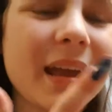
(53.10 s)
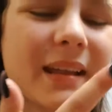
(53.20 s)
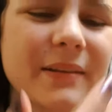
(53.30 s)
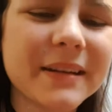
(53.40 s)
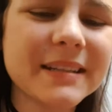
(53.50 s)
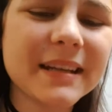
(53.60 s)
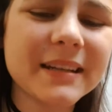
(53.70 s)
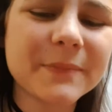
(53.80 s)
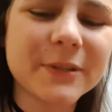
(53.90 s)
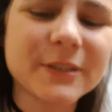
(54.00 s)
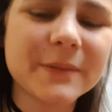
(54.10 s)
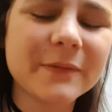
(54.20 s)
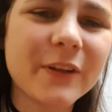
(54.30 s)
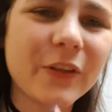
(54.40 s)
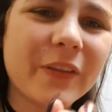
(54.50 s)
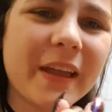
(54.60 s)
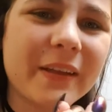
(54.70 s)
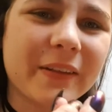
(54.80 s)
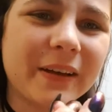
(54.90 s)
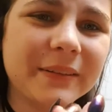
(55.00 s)
so I decided to put some false
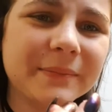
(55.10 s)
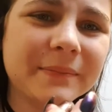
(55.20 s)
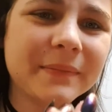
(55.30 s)
nails on.